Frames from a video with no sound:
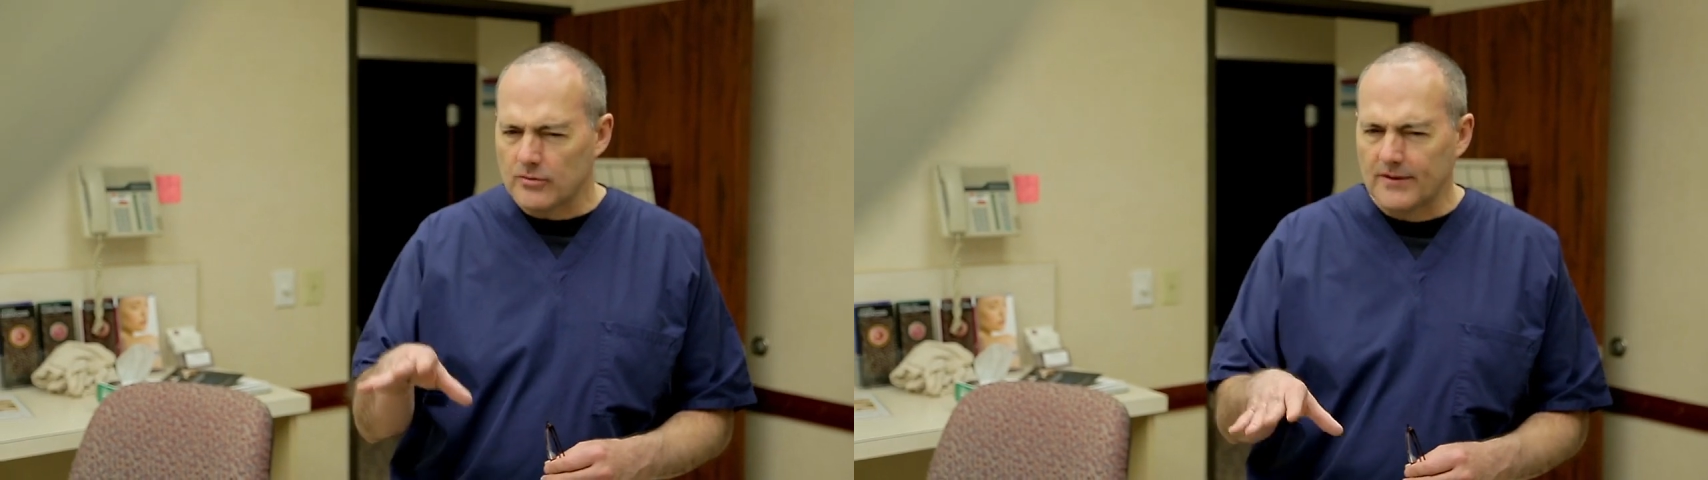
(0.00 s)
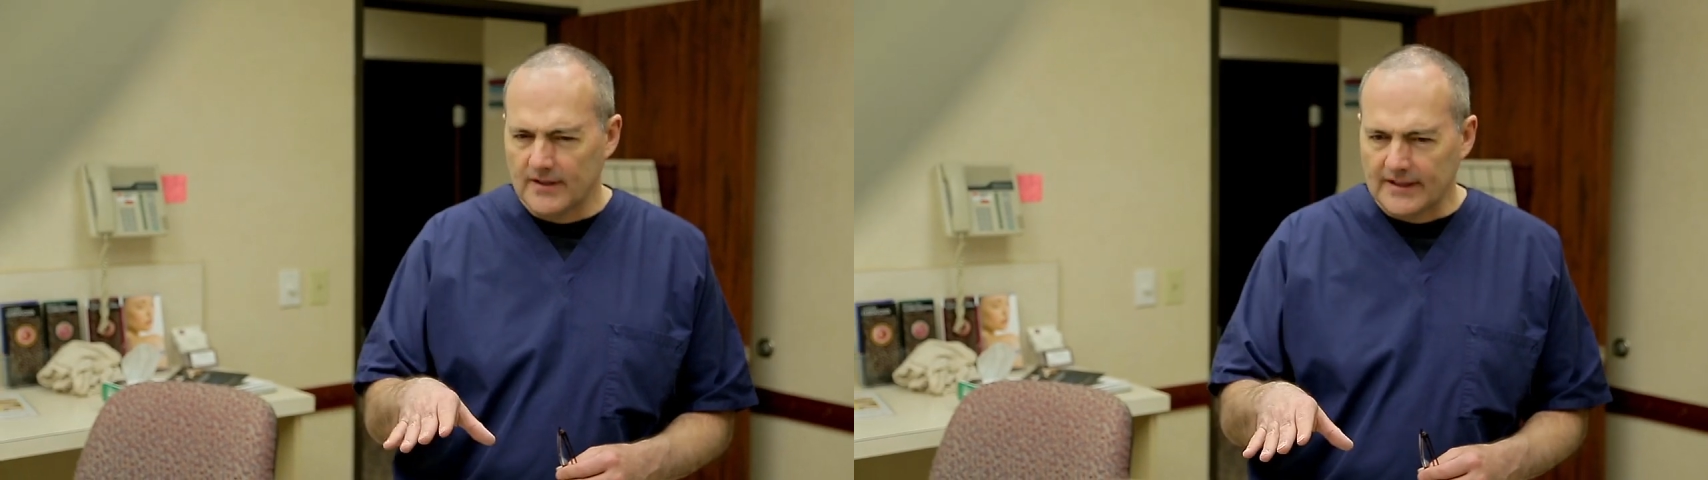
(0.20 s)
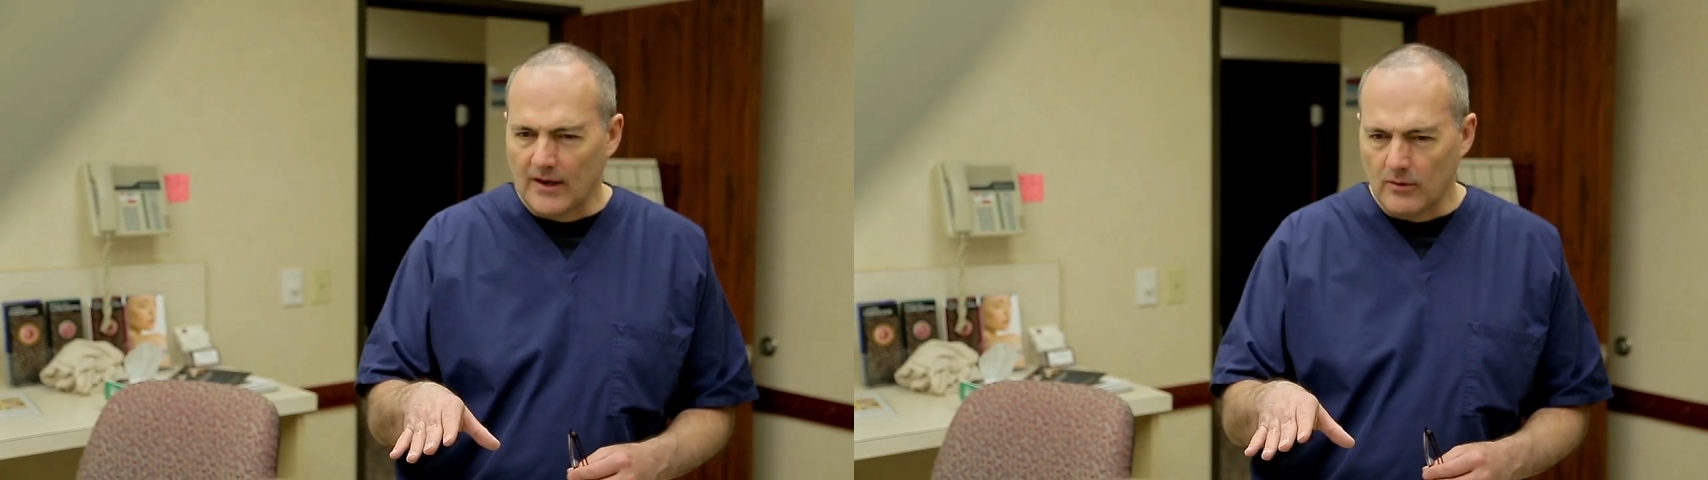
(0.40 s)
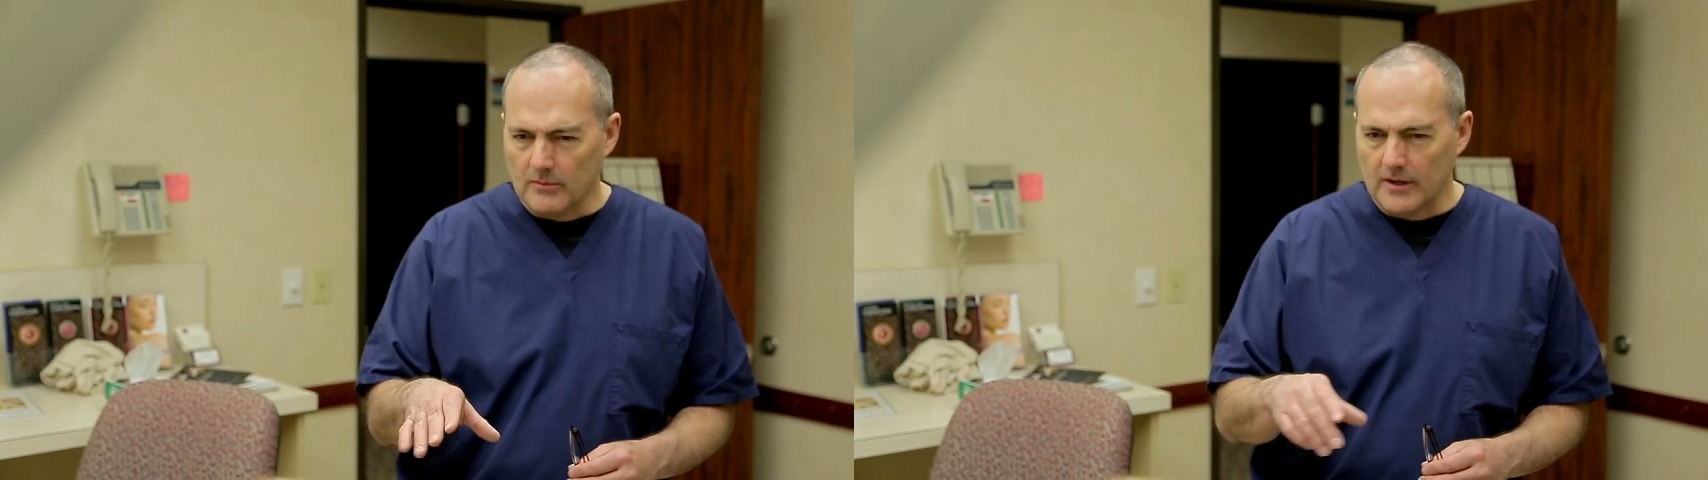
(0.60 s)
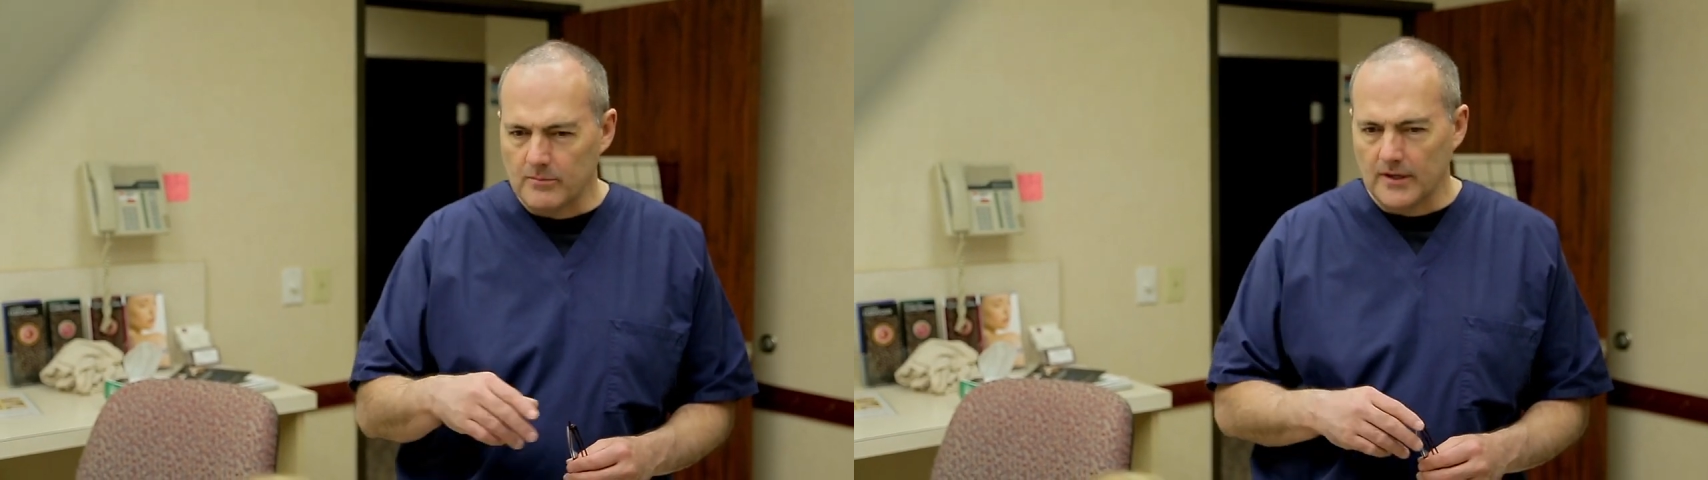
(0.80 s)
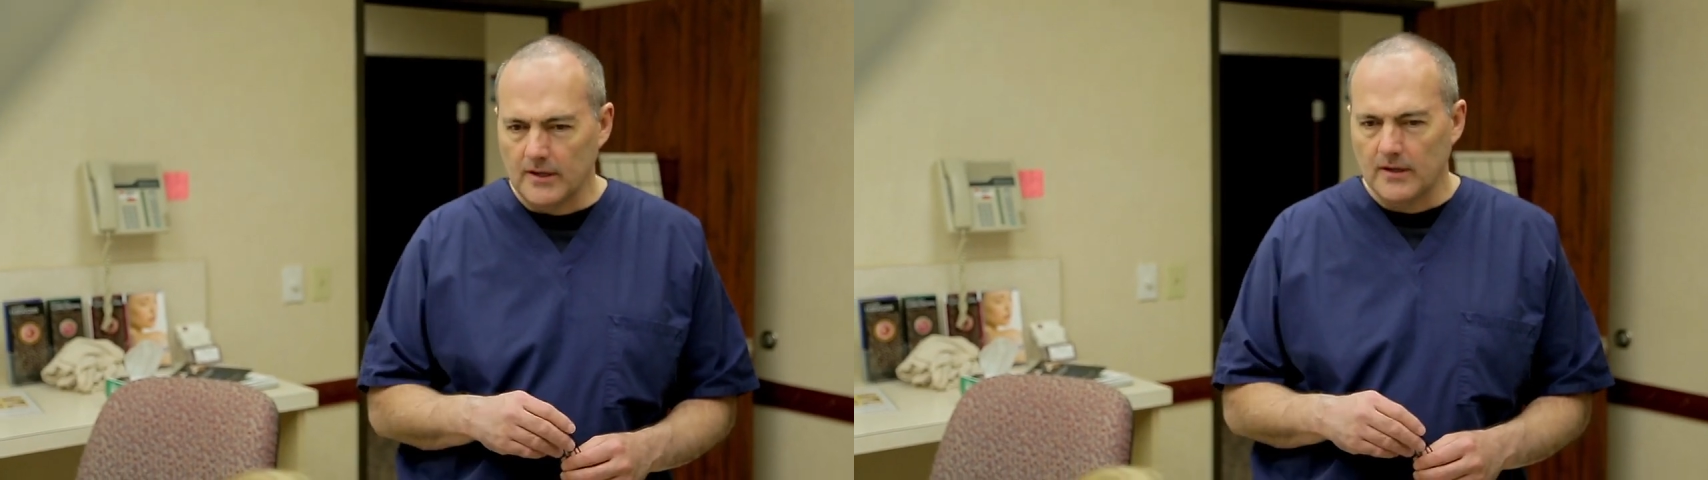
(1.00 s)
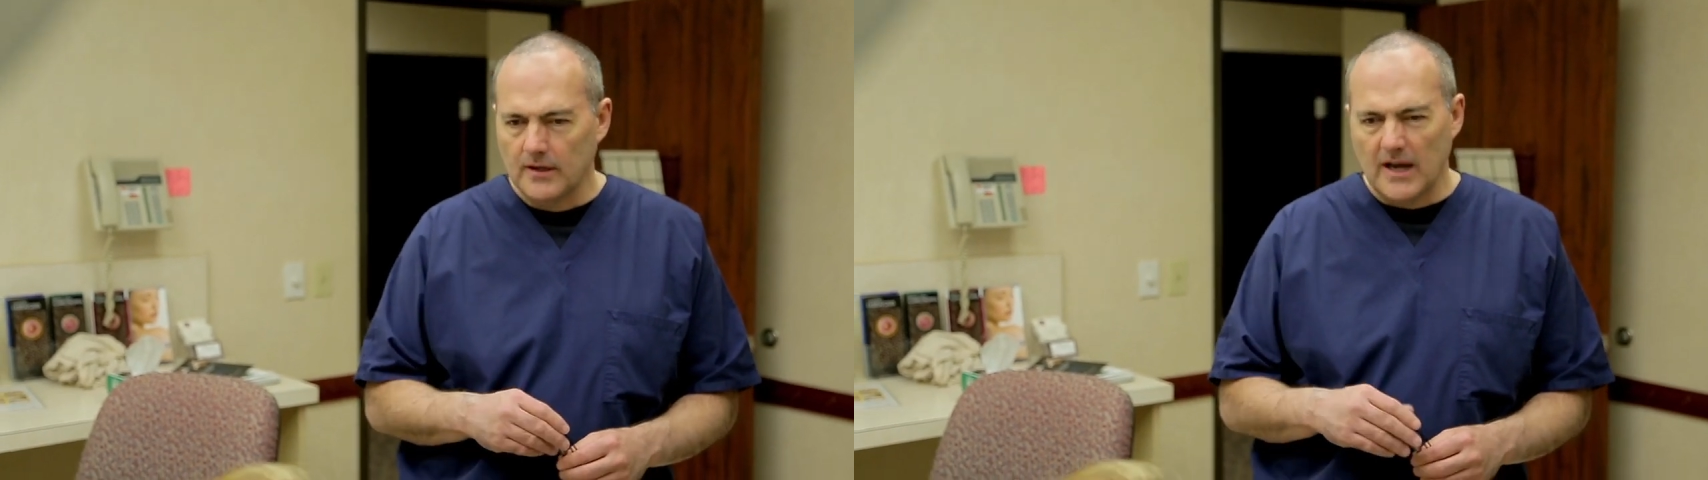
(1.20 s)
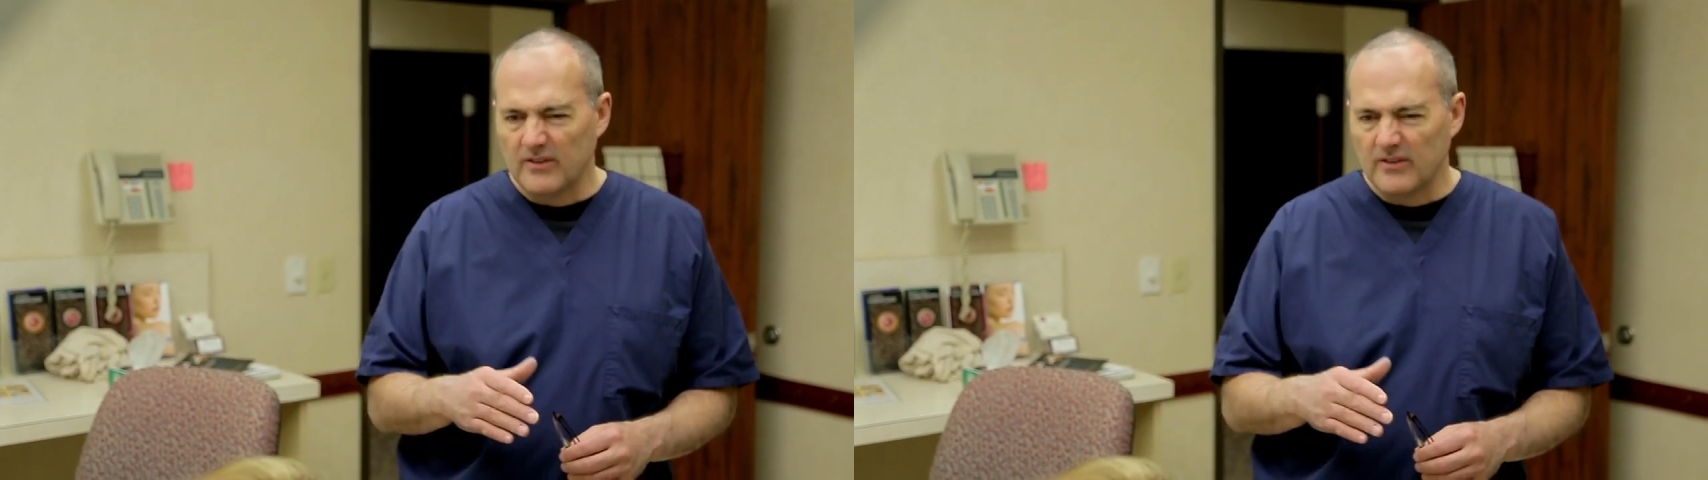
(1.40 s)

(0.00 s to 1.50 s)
We're not sure completely,